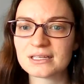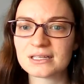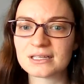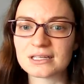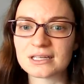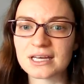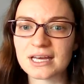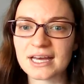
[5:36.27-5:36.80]

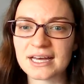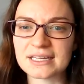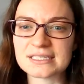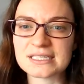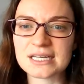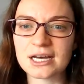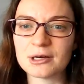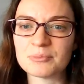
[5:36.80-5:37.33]
And
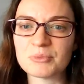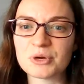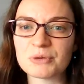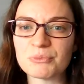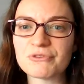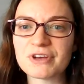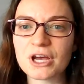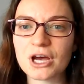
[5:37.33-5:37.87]

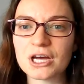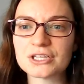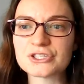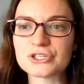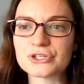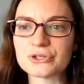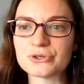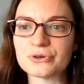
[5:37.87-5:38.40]
moving on
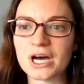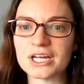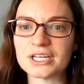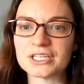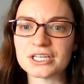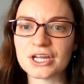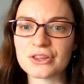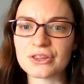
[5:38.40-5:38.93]
to
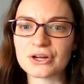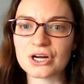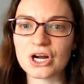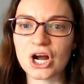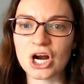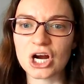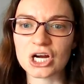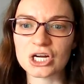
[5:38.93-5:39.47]
another
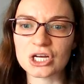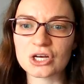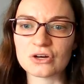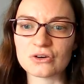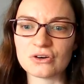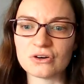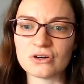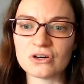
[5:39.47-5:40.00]

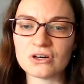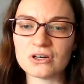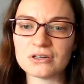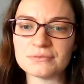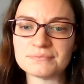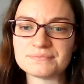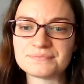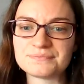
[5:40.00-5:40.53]
article,
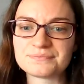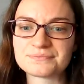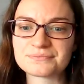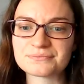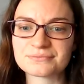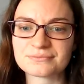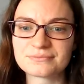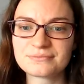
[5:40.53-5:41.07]

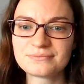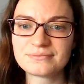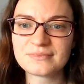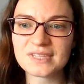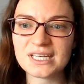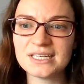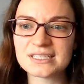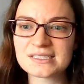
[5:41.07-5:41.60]

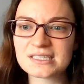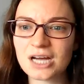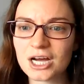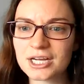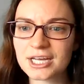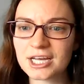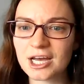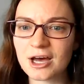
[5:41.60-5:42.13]
it's
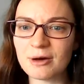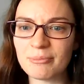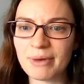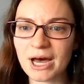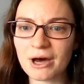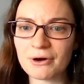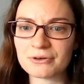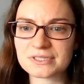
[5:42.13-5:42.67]
talking
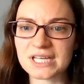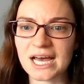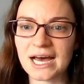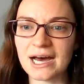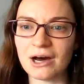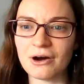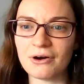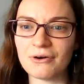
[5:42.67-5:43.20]
about
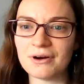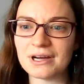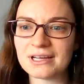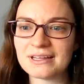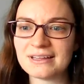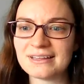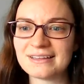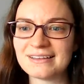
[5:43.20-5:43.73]
how
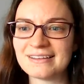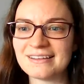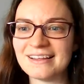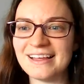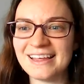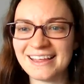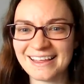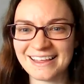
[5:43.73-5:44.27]

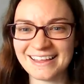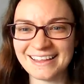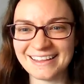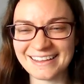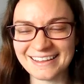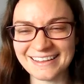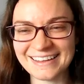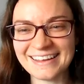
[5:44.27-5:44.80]

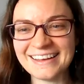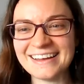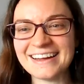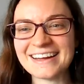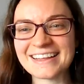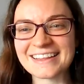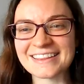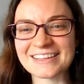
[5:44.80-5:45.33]

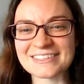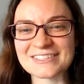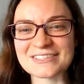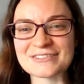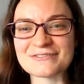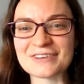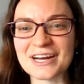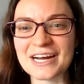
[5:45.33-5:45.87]
this is
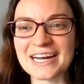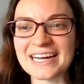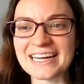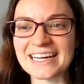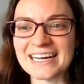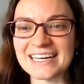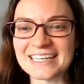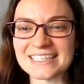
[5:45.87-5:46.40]
a
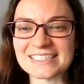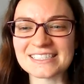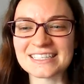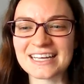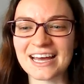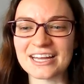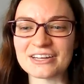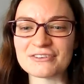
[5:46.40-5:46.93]
very
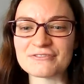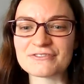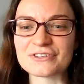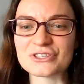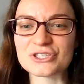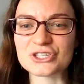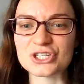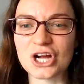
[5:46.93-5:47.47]
kind of
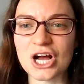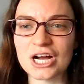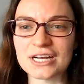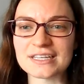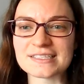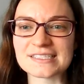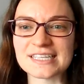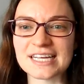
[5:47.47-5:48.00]

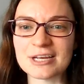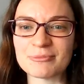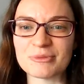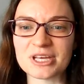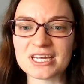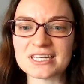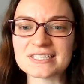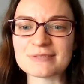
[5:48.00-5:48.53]
strong
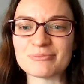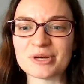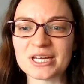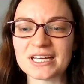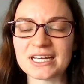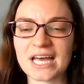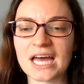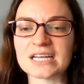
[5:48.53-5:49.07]
statement, but
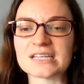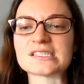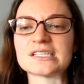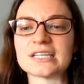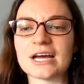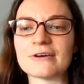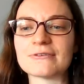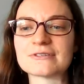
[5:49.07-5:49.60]
it kind of stood
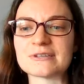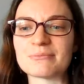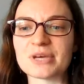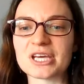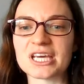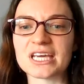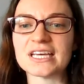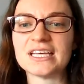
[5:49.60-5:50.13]
out to
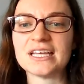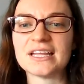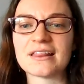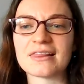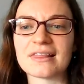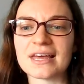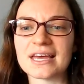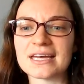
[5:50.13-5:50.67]
me
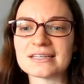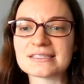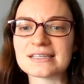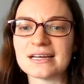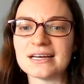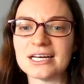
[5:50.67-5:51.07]
that